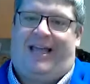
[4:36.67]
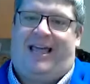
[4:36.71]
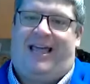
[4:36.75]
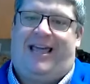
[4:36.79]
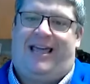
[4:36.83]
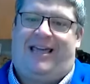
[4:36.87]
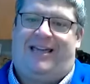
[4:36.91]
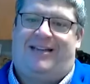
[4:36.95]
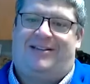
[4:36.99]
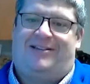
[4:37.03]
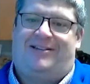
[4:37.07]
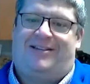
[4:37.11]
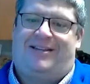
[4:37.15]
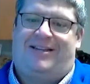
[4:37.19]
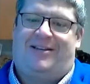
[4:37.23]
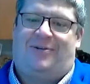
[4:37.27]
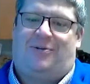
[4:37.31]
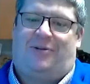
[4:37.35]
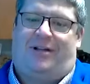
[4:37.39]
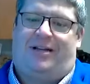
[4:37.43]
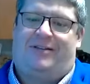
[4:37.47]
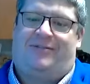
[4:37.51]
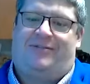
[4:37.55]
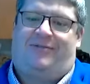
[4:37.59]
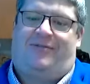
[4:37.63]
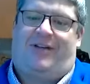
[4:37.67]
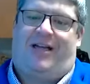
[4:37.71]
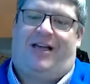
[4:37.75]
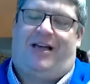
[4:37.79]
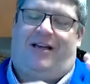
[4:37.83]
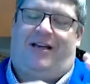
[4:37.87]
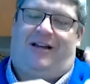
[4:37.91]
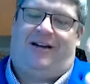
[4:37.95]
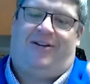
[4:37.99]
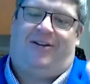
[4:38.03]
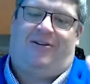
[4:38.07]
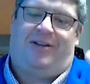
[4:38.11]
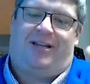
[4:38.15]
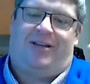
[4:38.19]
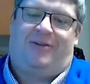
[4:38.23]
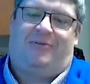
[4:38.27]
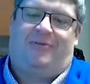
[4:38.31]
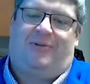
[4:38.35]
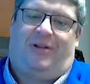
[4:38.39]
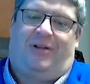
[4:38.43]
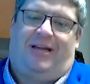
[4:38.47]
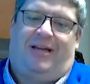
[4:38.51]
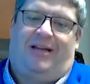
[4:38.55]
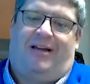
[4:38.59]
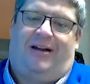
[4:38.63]
A is equalized
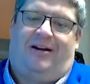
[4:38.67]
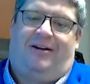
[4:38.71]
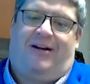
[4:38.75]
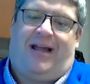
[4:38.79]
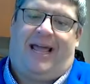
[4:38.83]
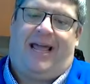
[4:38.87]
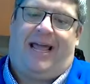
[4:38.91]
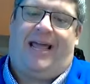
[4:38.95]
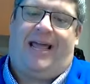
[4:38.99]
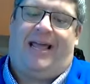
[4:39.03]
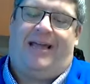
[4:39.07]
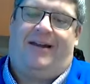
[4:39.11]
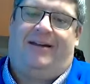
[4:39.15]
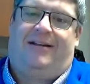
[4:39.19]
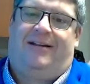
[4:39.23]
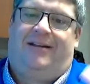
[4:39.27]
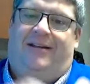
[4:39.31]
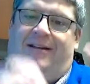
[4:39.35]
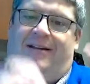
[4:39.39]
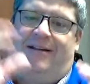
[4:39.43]
or aid.